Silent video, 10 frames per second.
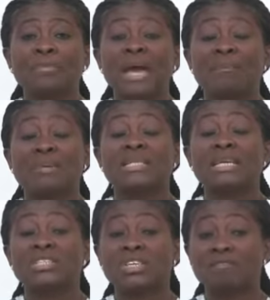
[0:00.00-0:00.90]

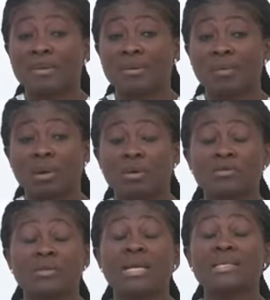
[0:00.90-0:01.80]
hypertension very well.
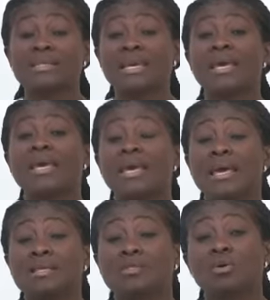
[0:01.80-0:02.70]
So let's say
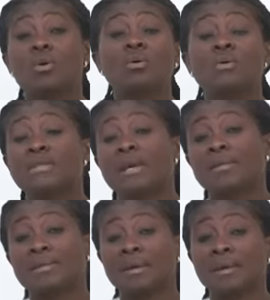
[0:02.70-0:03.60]
it's those
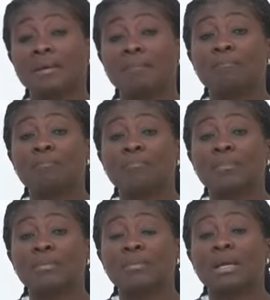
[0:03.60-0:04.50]
in the
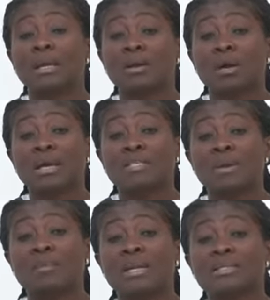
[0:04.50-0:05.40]

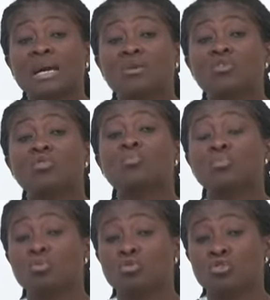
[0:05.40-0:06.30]
experimental group
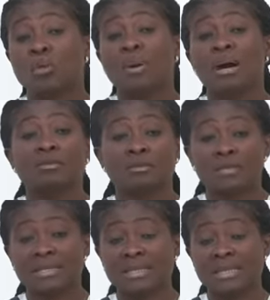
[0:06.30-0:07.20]
who drop out of
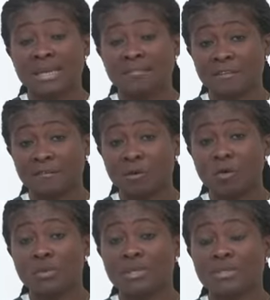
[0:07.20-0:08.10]
the study after
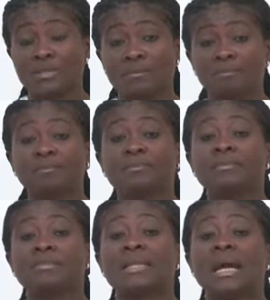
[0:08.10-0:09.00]
4 weeks.
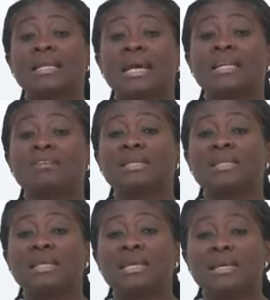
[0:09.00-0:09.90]
At the end of the
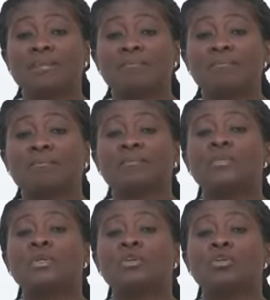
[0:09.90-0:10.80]
day,
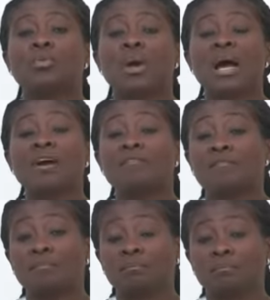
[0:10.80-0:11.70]
you have